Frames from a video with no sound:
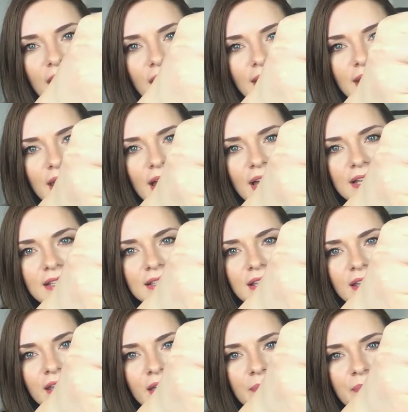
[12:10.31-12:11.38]
And it has
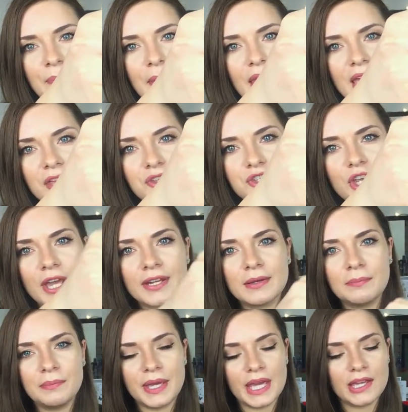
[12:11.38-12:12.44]
a peach and a
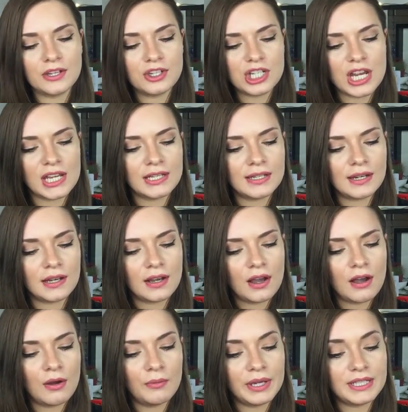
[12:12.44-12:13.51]
pink shade. And I
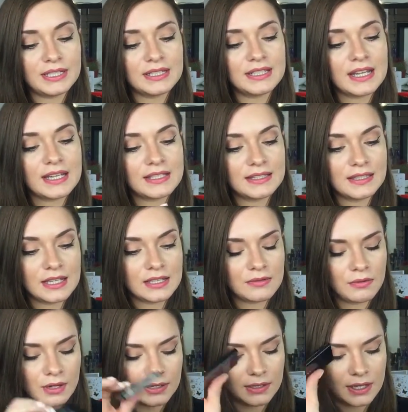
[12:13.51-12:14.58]
can't wait to test this
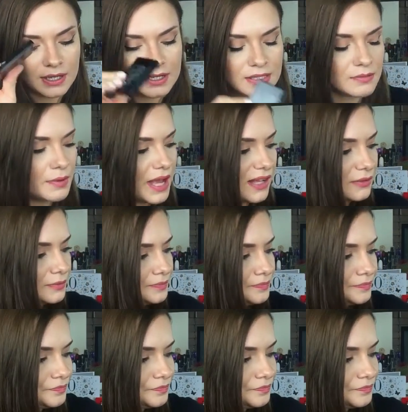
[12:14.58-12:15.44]
one as well.